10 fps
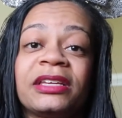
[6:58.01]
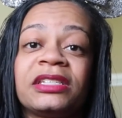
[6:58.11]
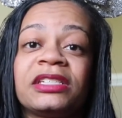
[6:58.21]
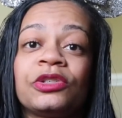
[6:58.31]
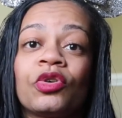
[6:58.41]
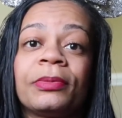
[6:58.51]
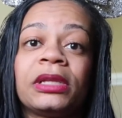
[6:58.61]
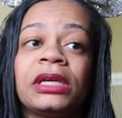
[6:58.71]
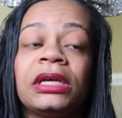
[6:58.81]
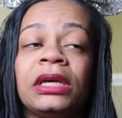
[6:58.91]
passes
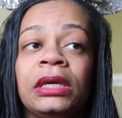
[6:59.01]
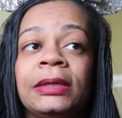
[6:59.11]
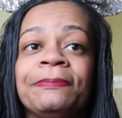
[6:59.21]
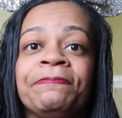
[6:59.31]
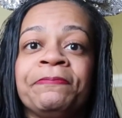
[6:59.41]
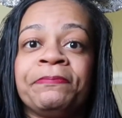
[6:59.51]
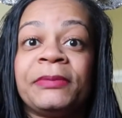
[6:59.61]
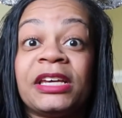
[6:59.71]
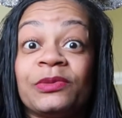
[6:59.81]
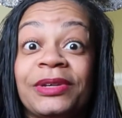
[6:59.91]
normally,
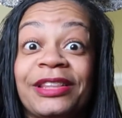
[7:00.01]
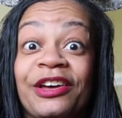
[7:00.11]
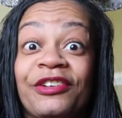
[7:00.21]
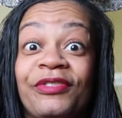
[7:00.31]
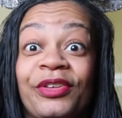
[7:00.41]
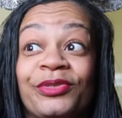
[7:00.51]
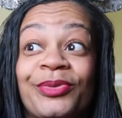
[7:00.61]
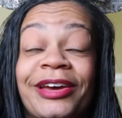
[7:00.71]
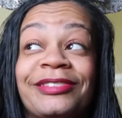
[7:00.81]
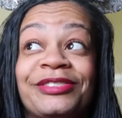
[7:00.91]
because we love those
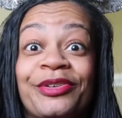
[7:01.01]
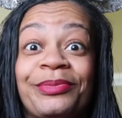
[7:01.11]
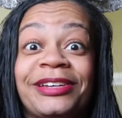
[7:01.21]
rides so